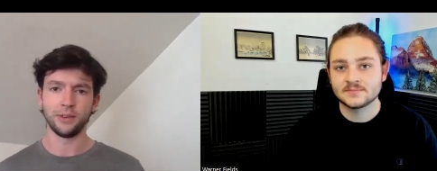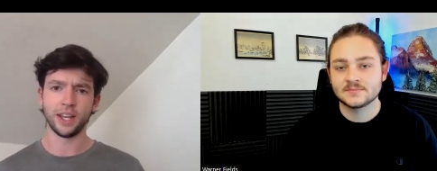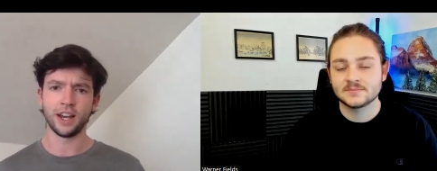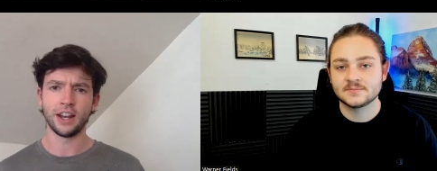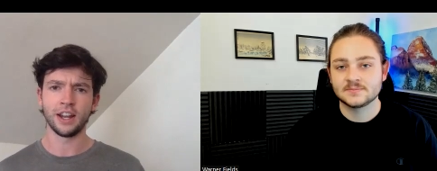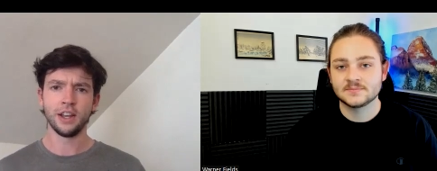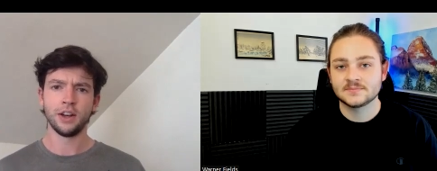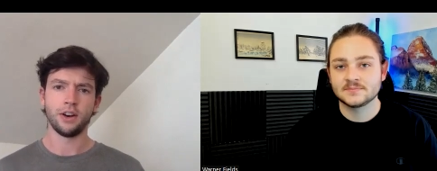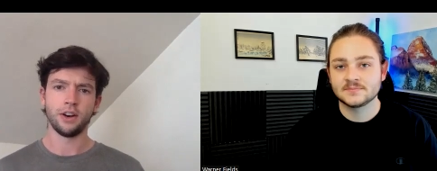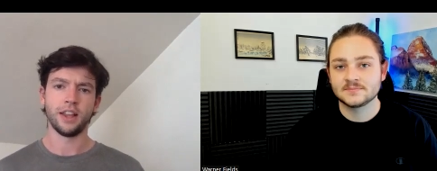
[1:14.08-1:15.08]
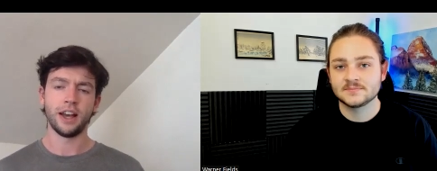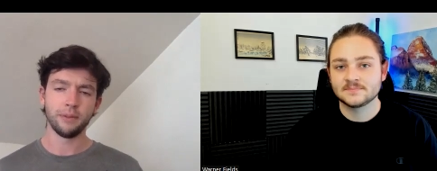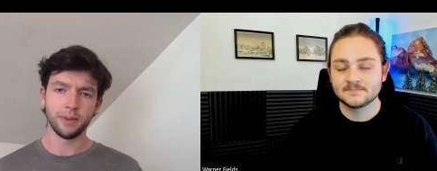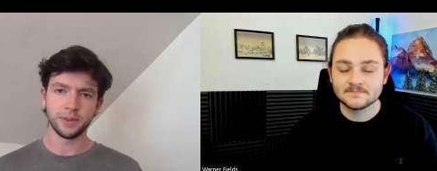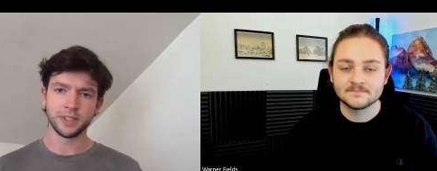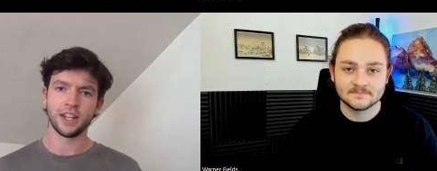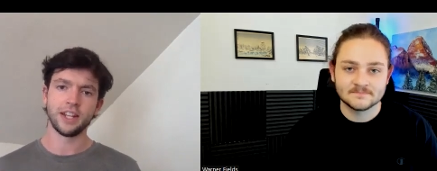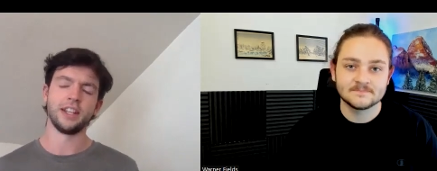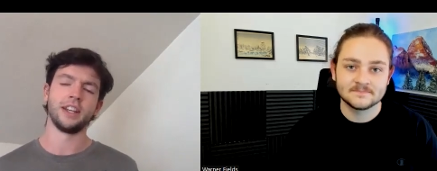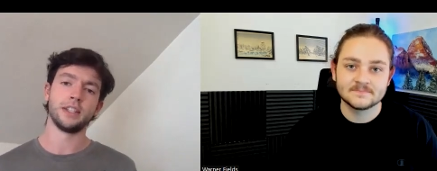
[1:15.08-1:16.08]
Speaker 1: we got online, but I'm excited
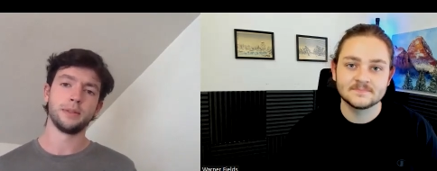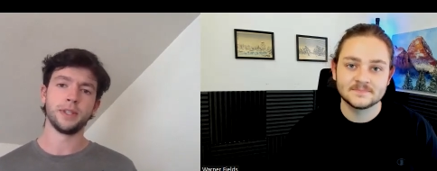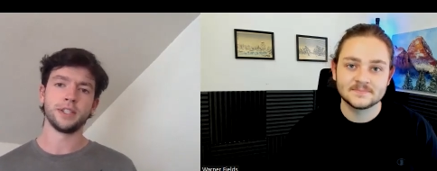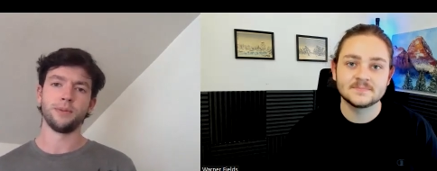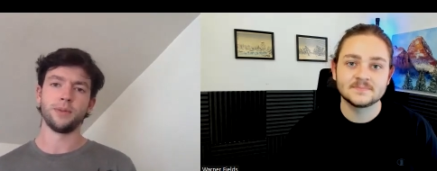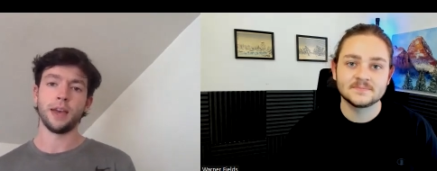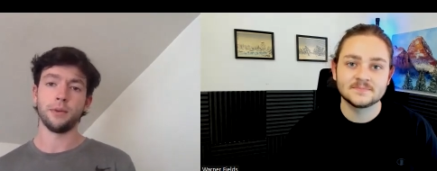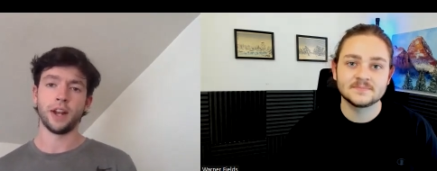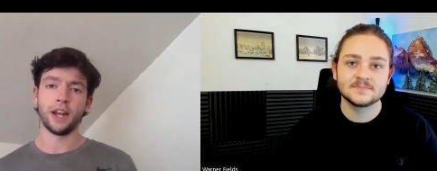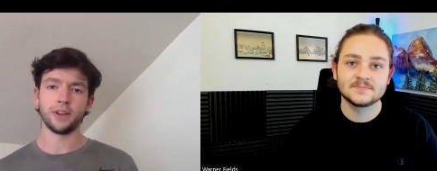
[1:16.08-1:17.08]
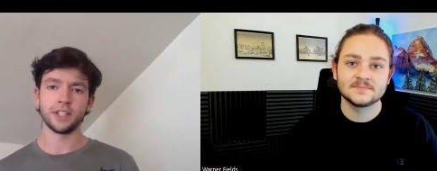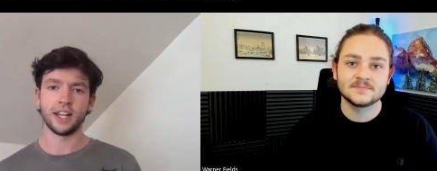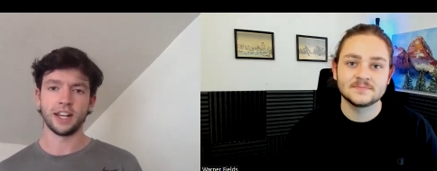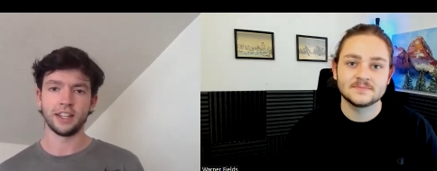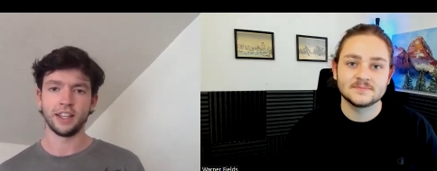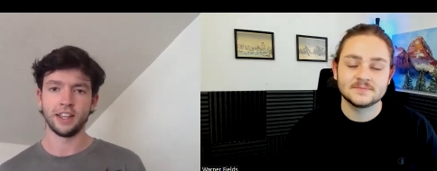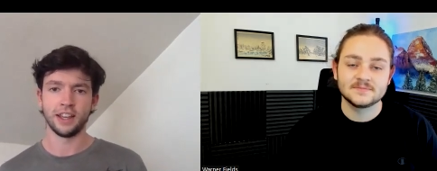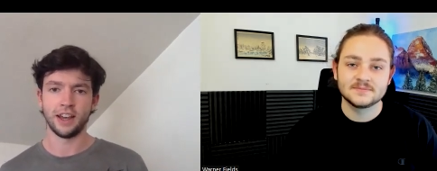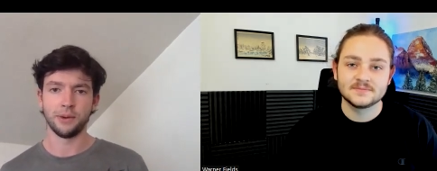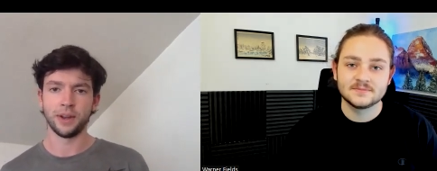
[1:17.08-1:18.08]
to spit some game on how exactly
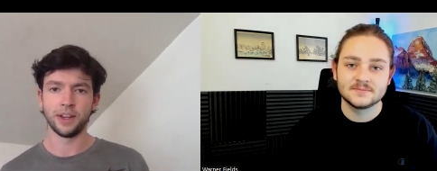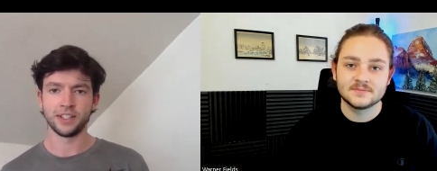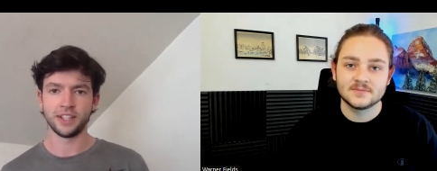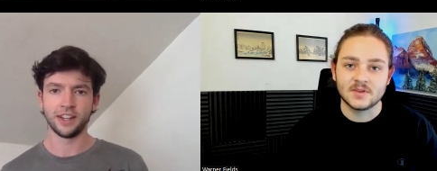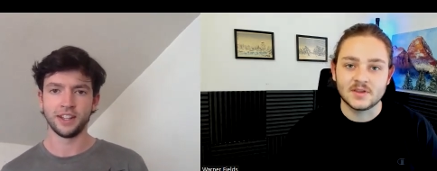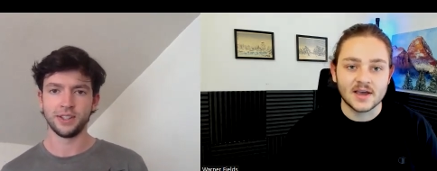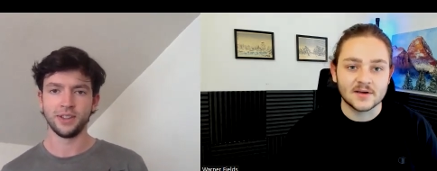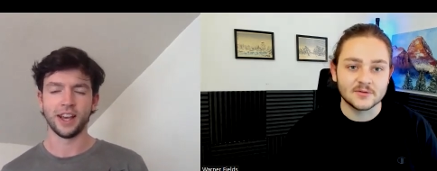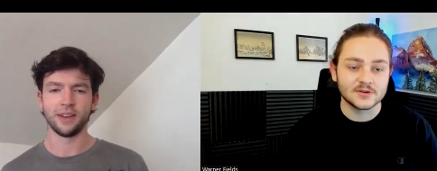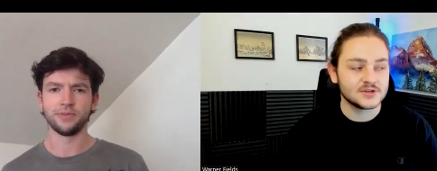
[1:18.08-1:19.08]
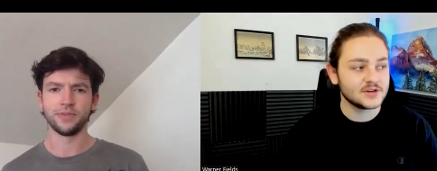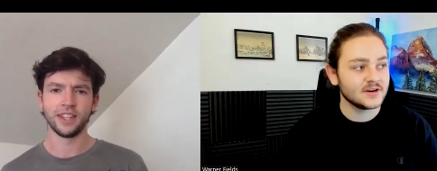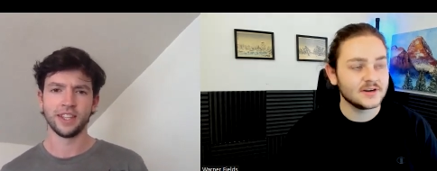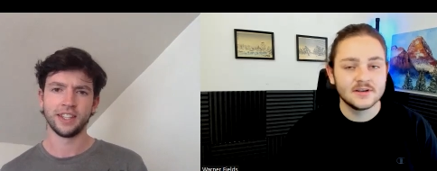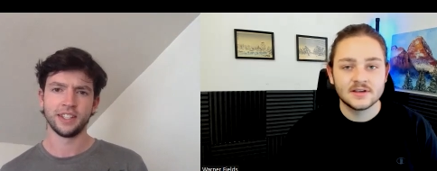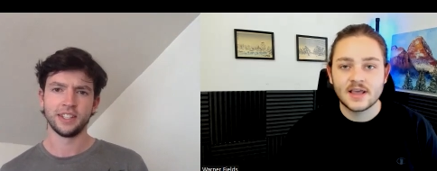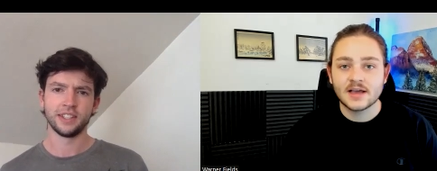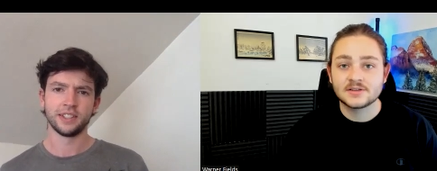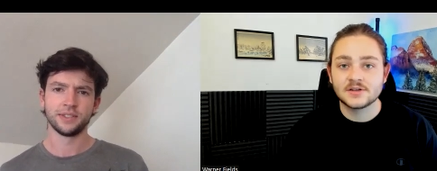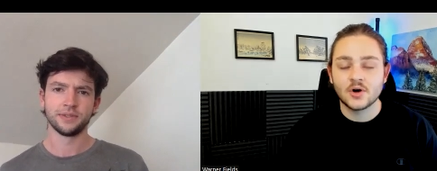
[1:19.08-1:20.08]
I went to do yeah, that. Yeah, for sure.
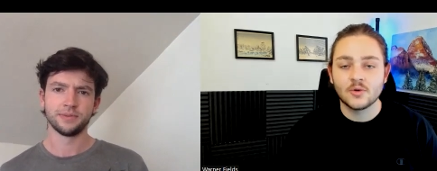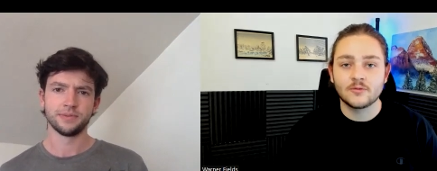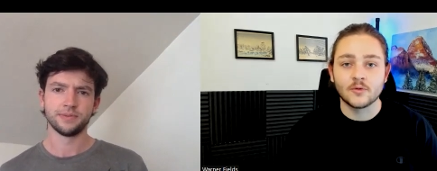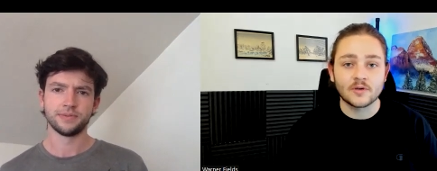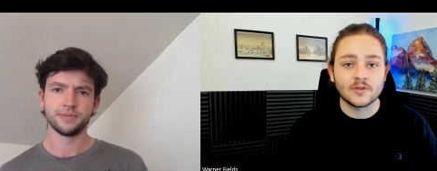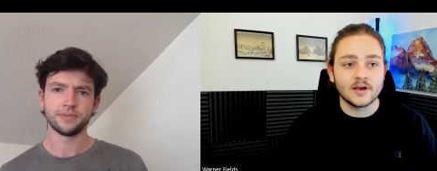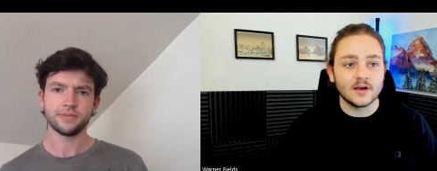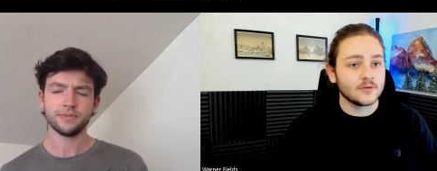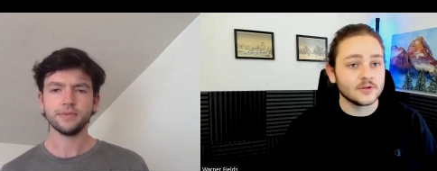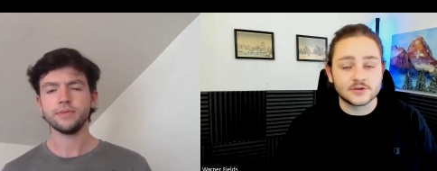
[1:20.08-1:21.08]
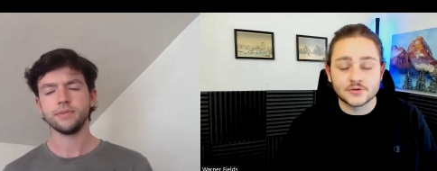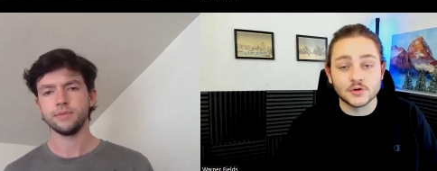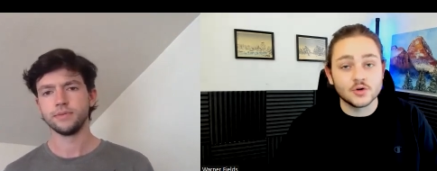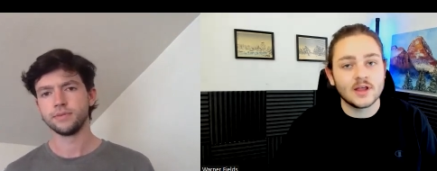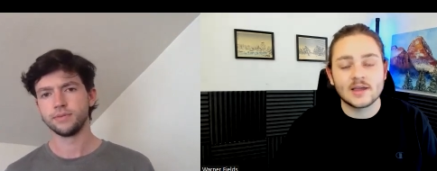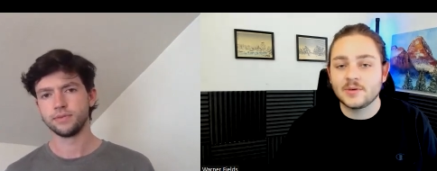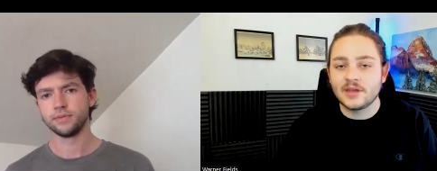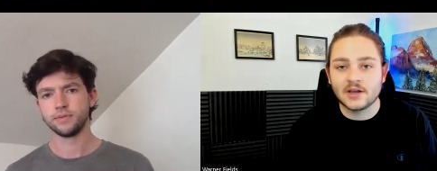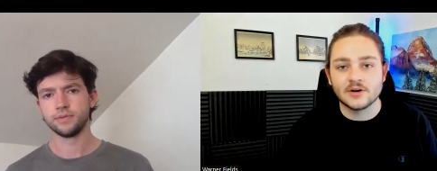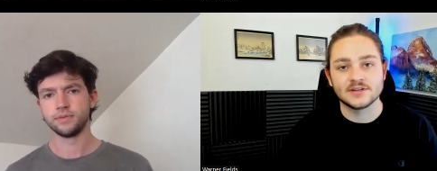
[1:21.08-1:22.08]
Speaker 2: Yeah. So for the, for the true like
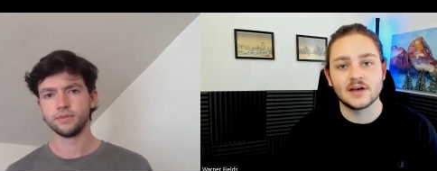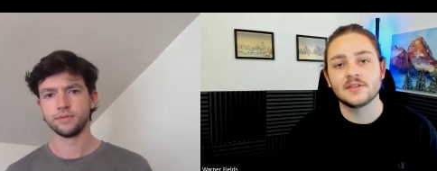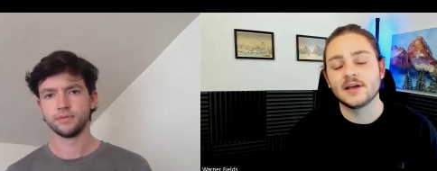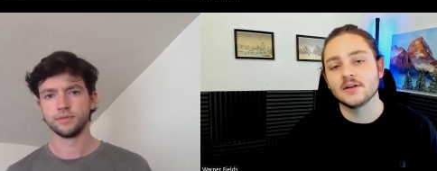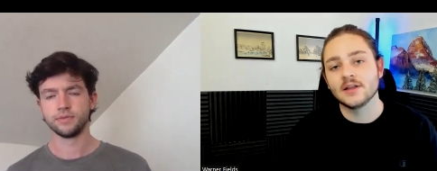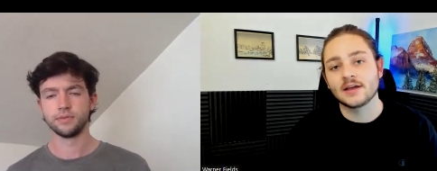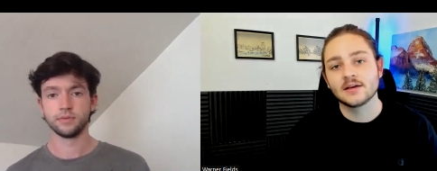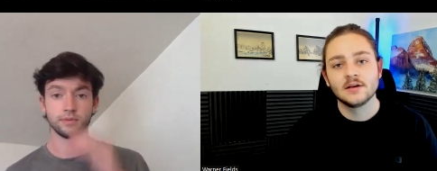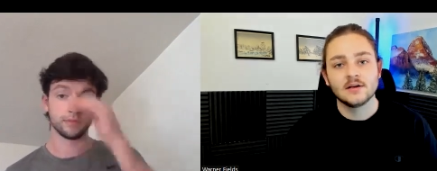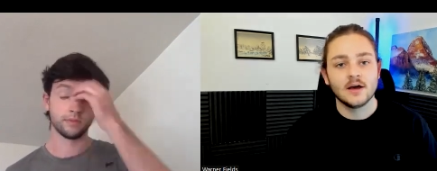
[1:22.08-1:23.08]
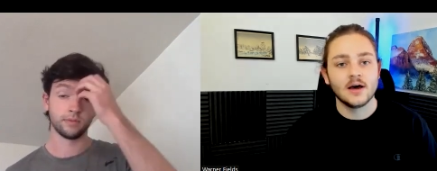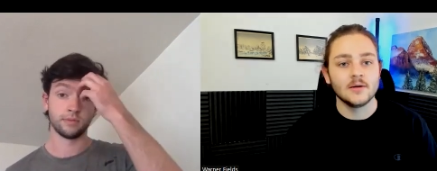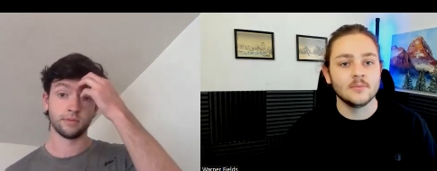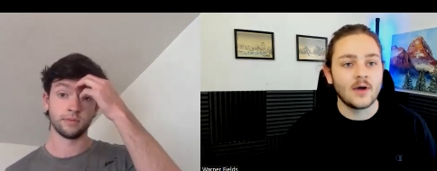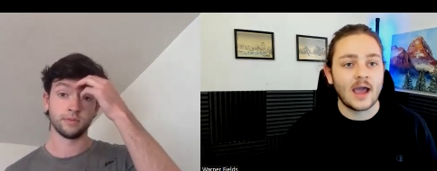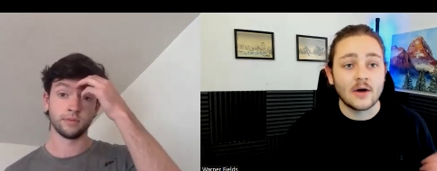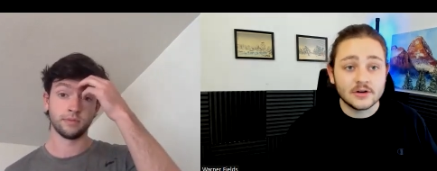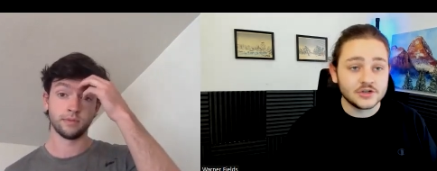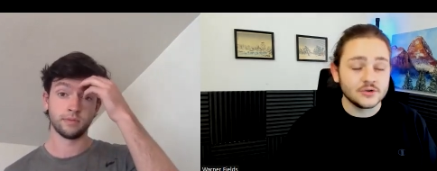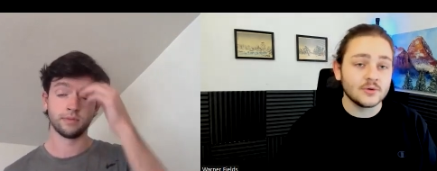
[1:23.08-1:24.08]
beginners out there, like, um, how
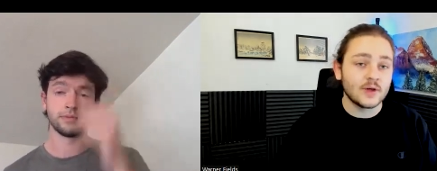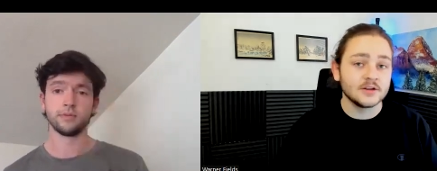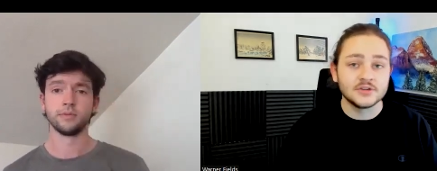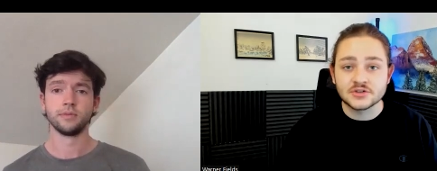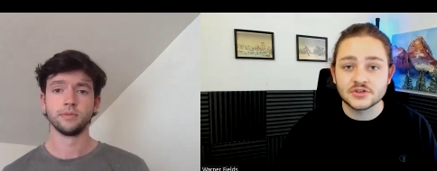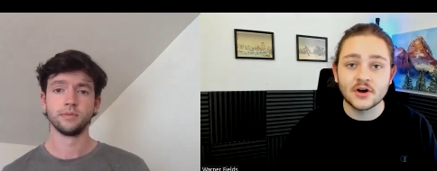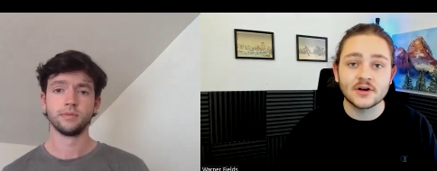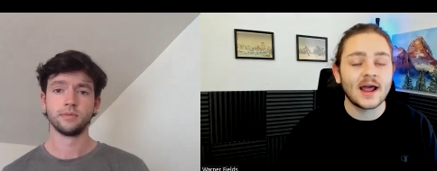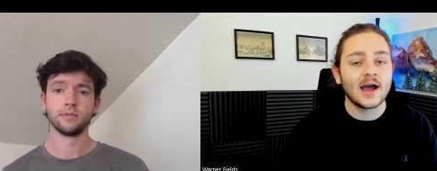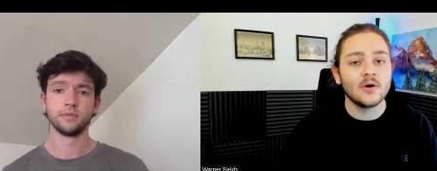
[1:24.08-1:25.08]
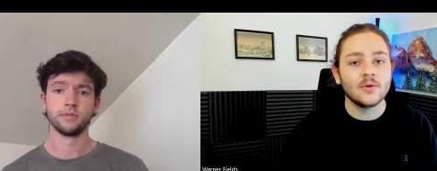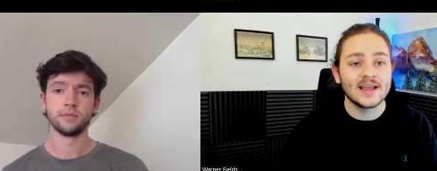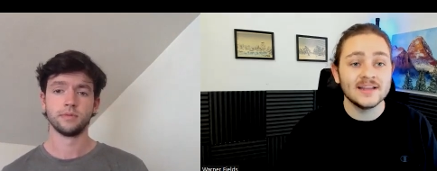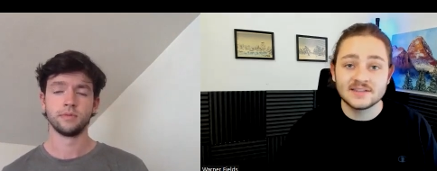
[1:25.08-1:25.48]
did you, how did you start? How